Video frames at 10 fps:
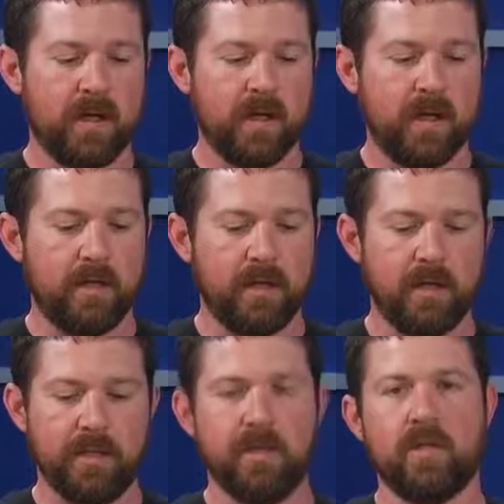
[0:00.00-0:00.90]
and
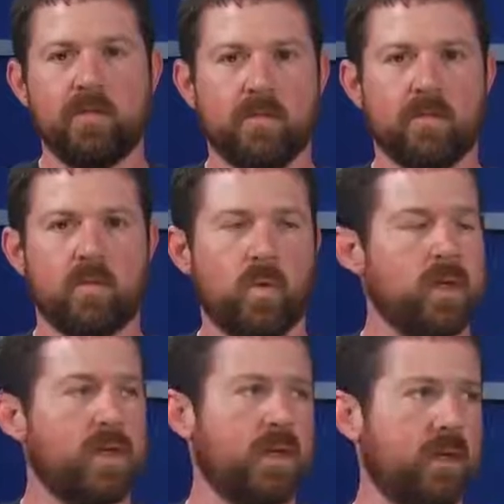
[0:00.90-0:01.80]
get them
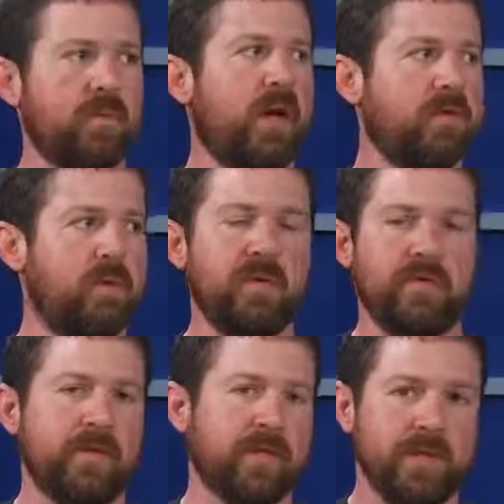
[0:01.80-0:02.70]
working on our platform.
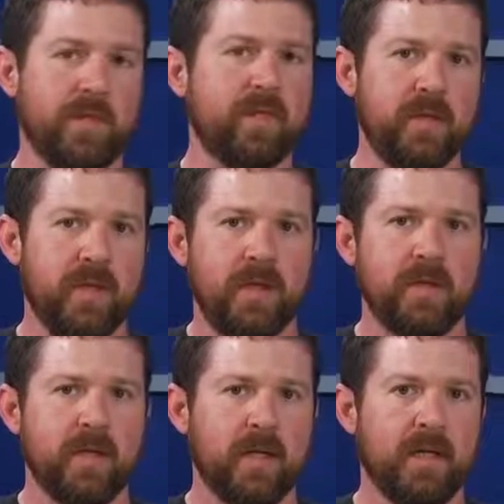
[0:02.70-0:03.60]
If it's something you
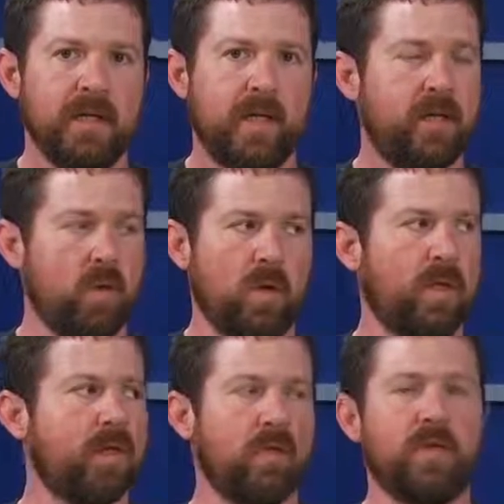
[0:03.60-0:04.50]
need and you're
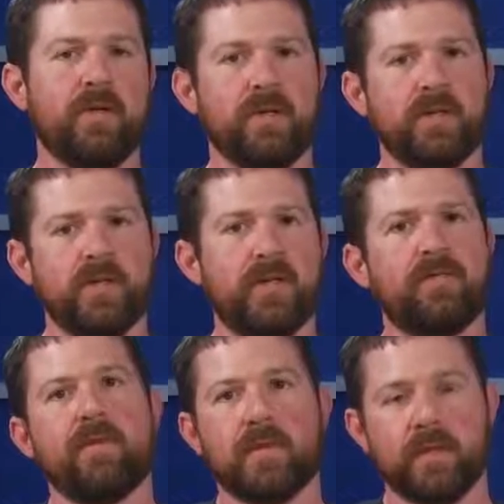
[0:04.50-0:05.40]
working with one of us,
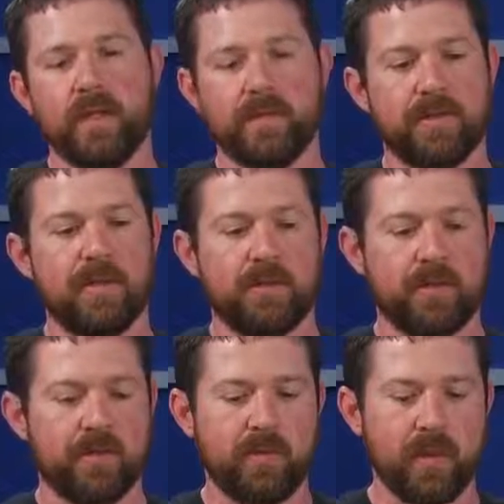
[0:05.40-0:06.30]
definitely let us know
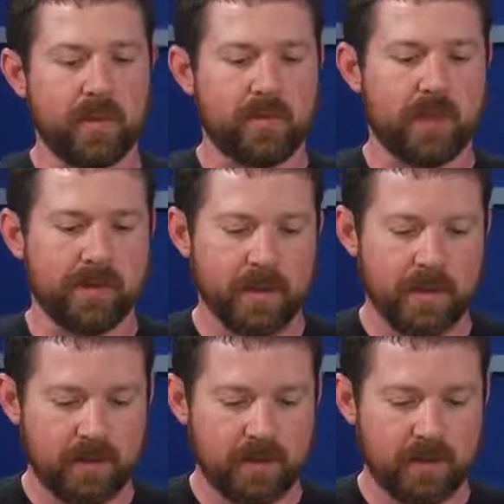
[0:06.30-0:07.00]
so that we can address that.